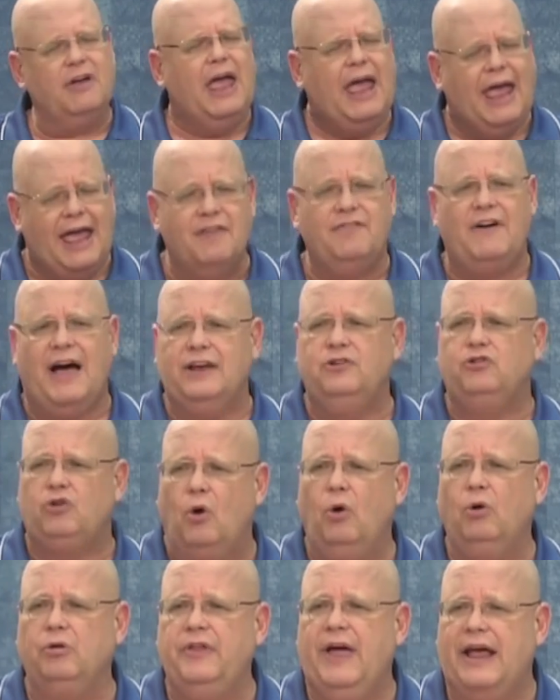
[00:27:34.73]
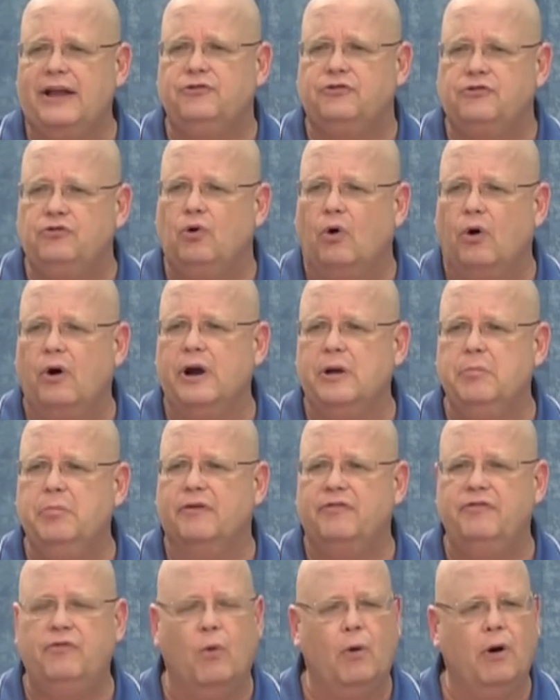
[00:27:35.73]
Have I told that story
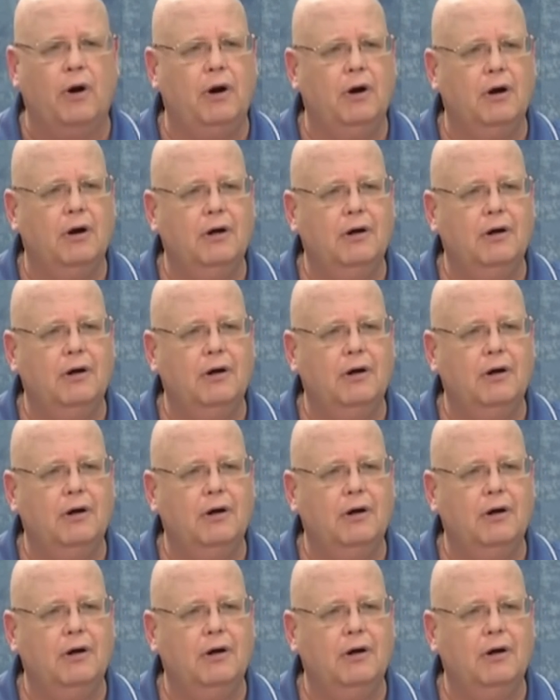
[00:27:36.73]
before?